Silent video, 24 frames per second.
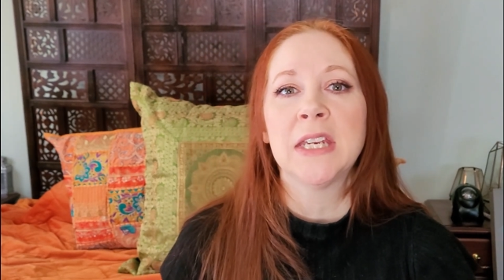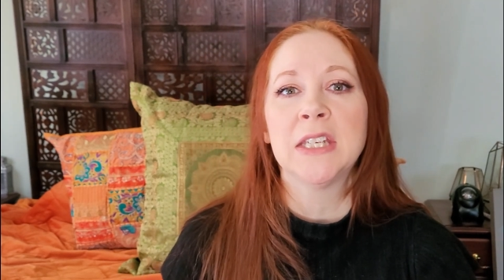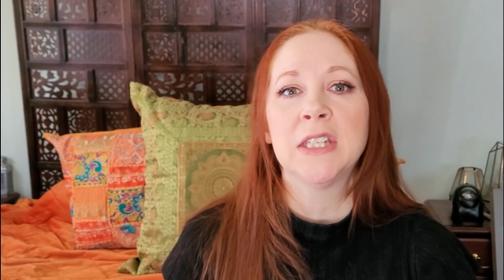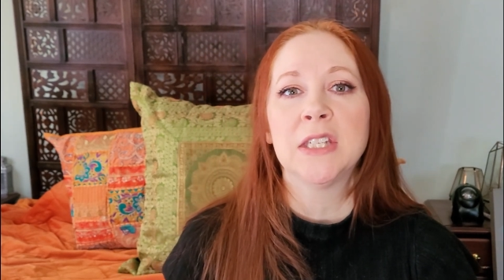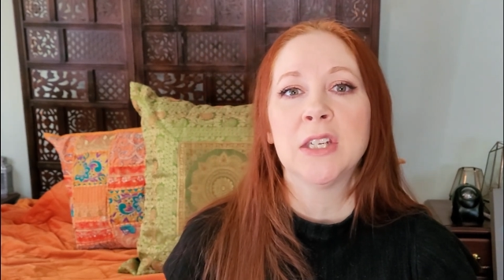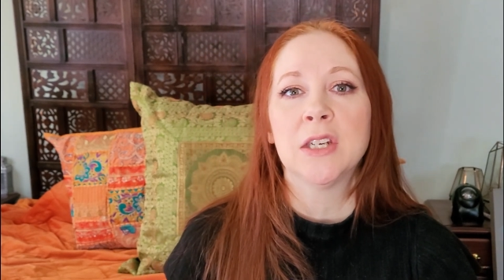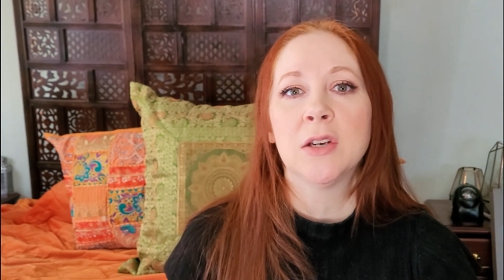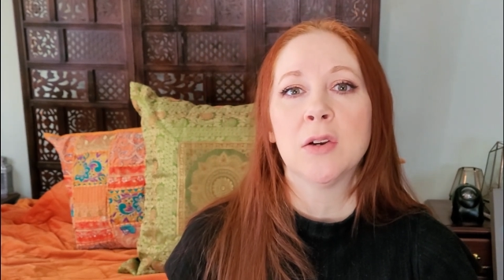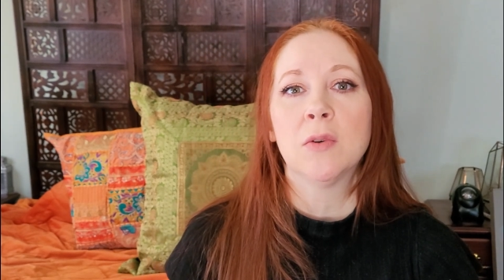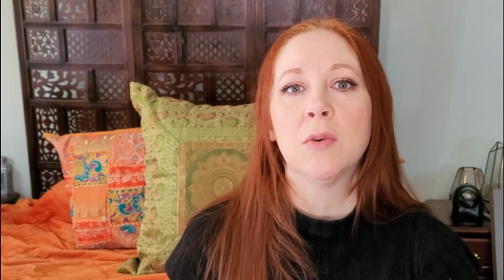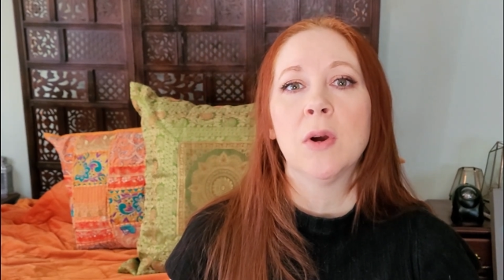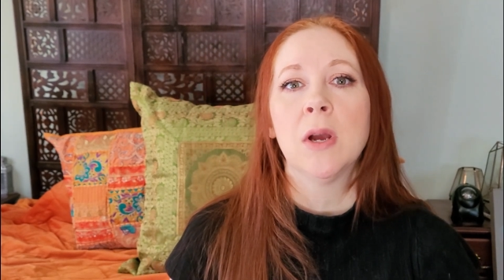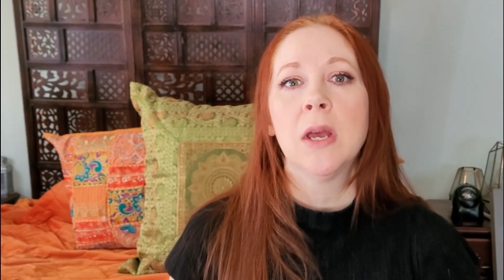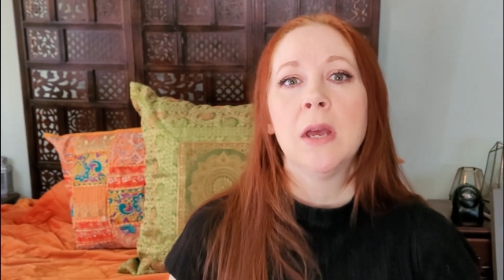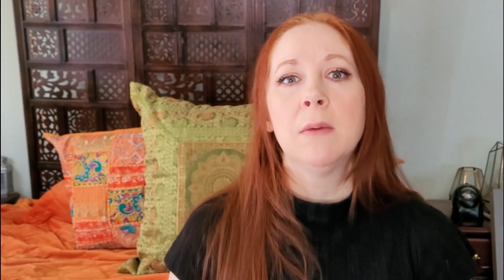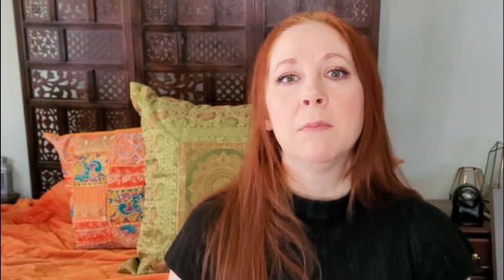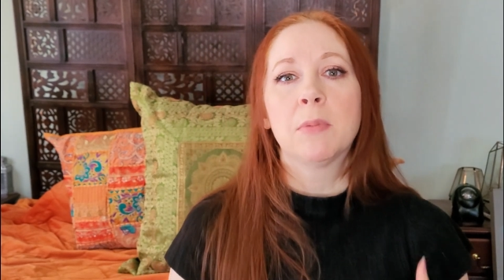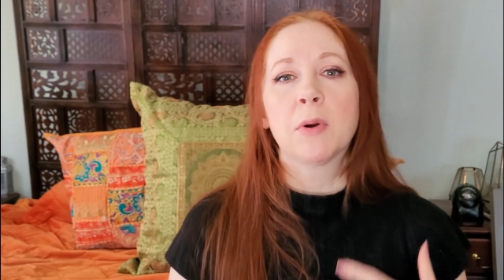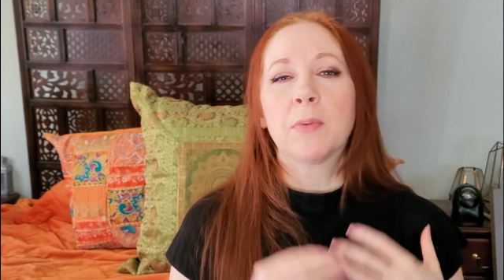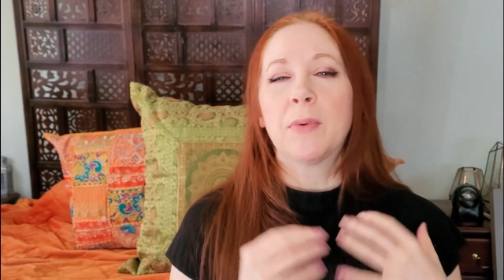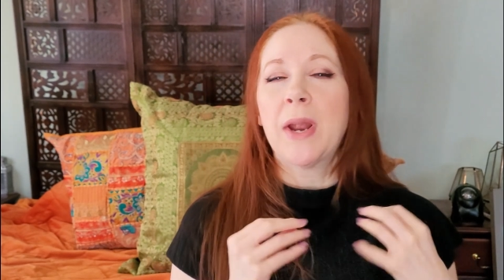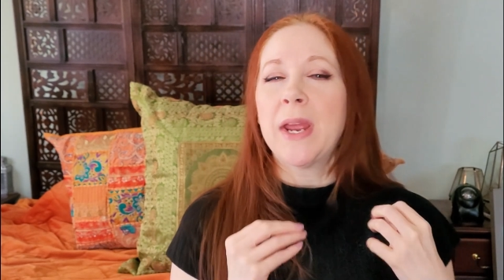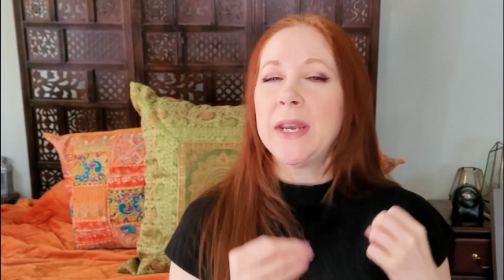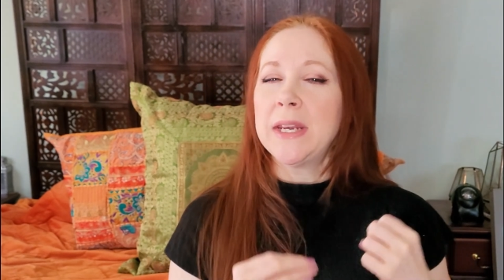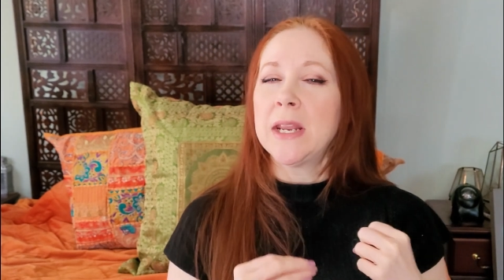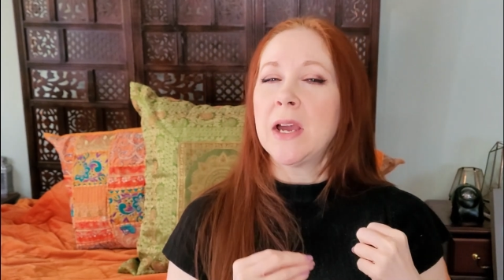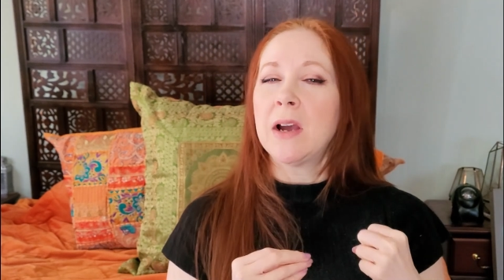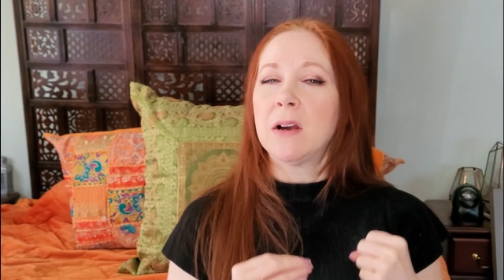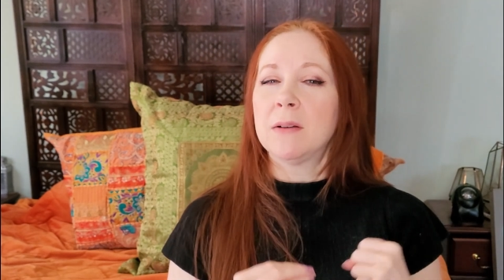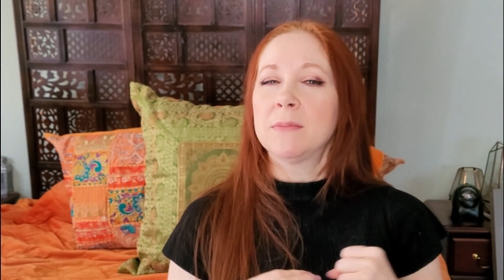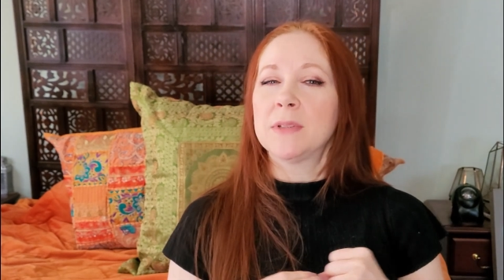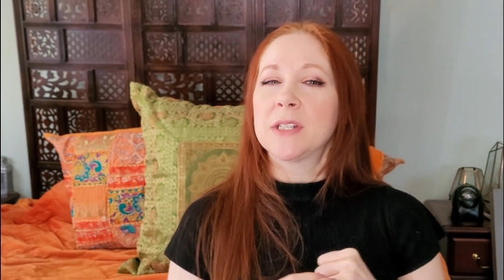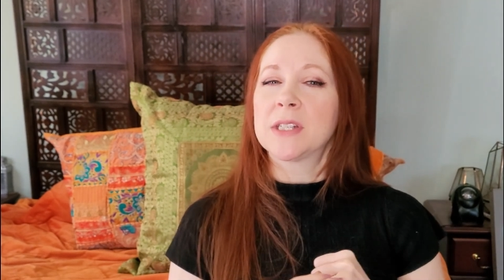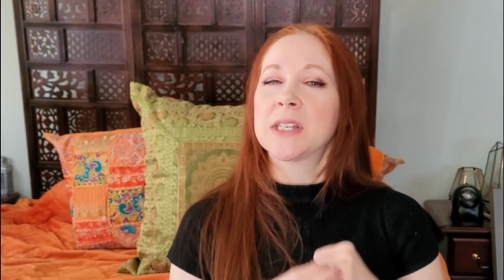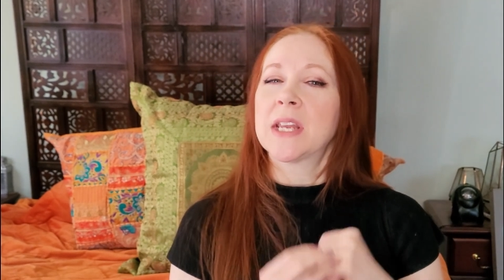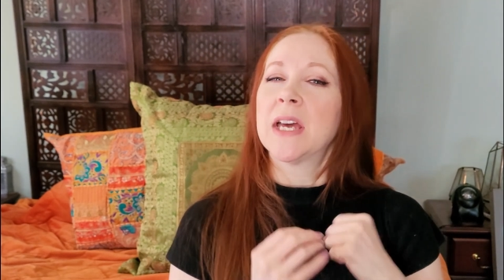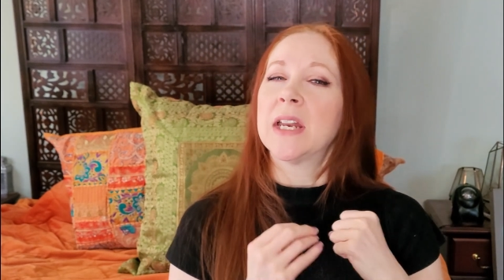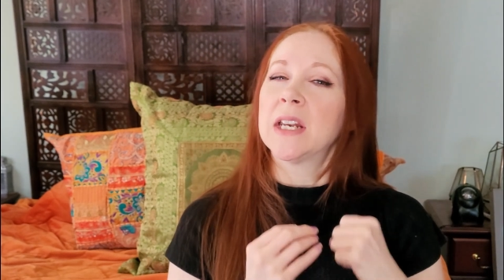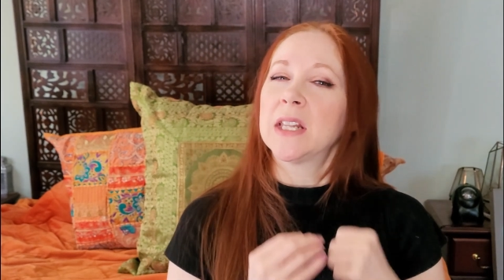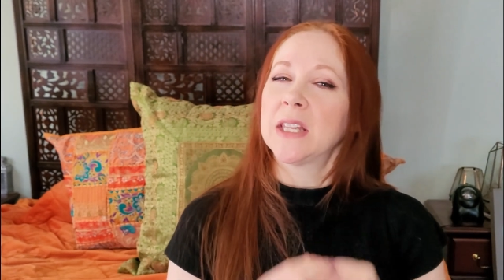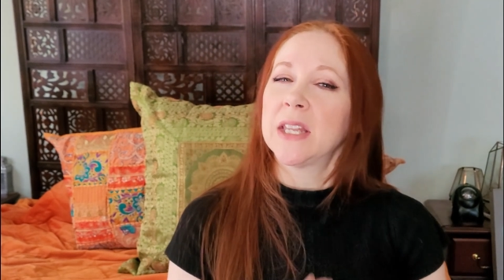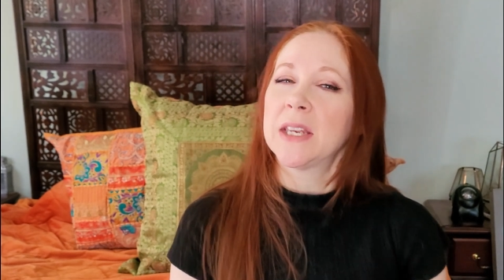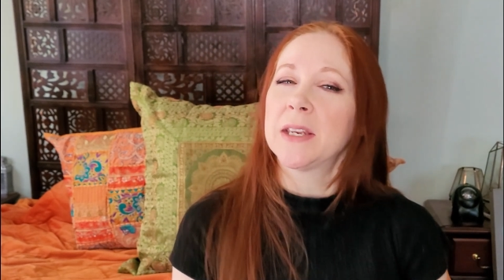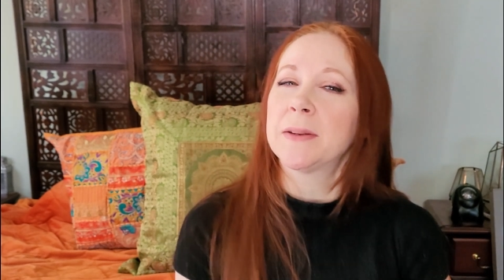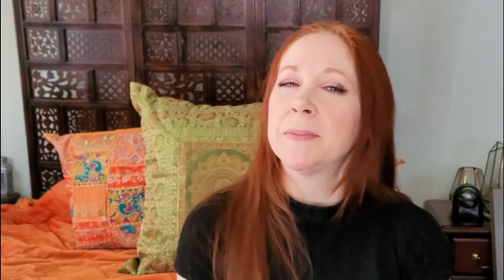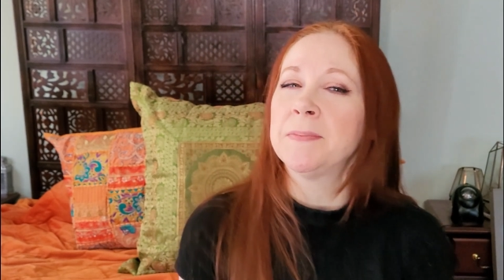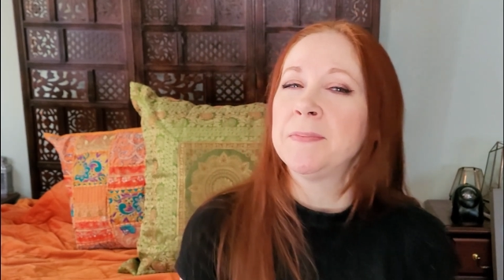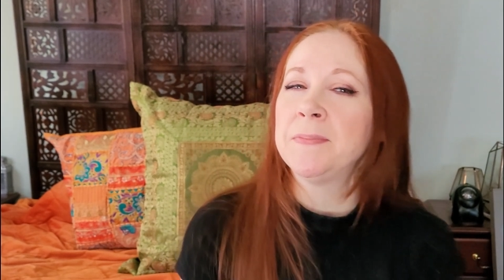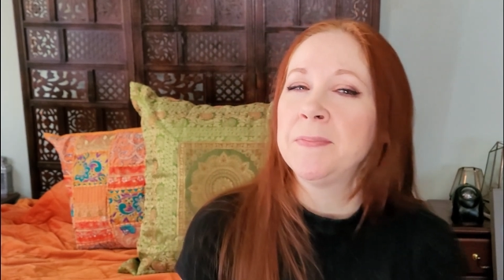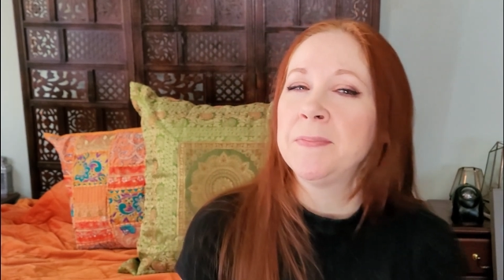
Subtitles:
do. But right now I'm just kind of like,